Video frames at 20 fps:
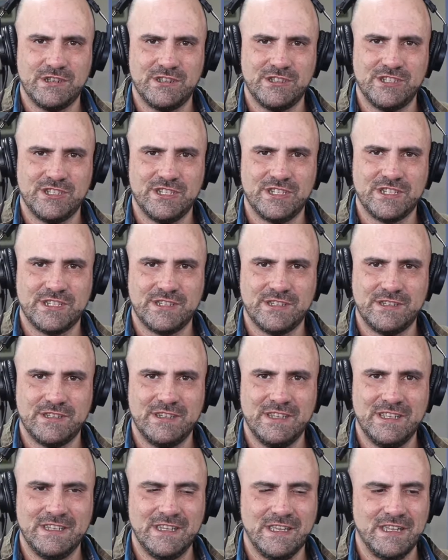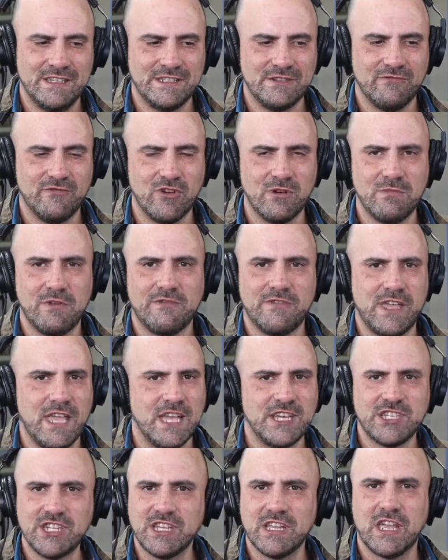just, it's a form of
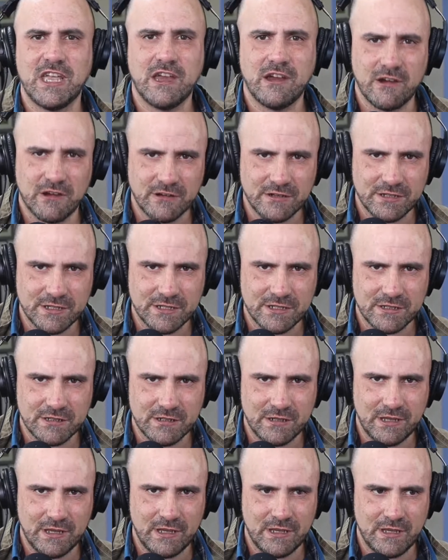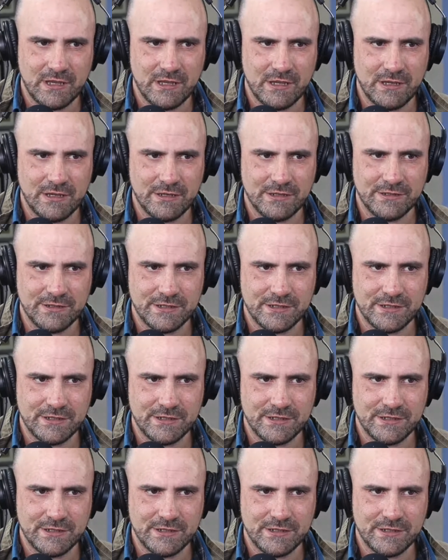catching errors. And